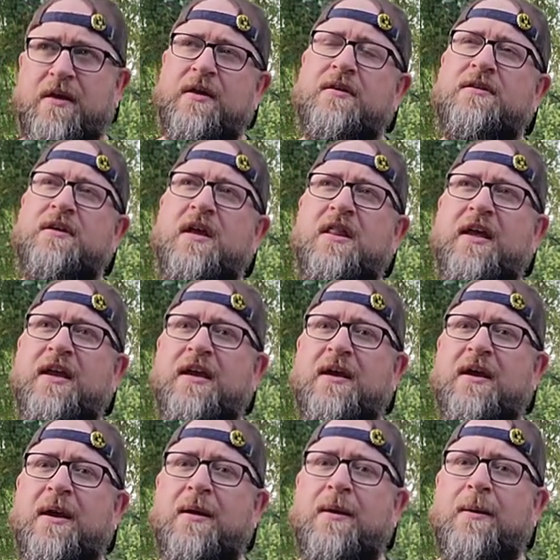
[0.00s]
It's got like
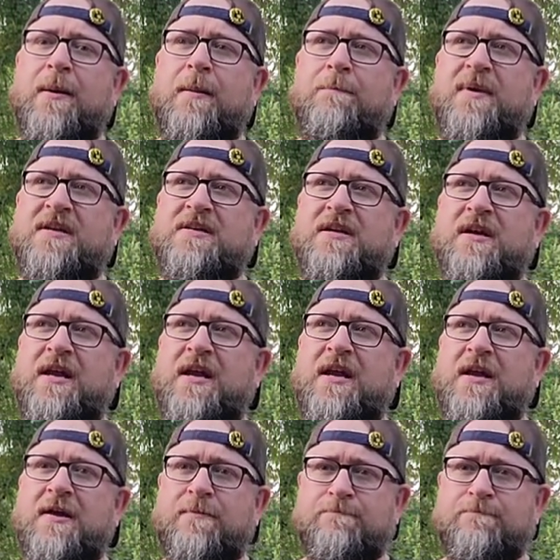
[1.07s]
a, a biscuity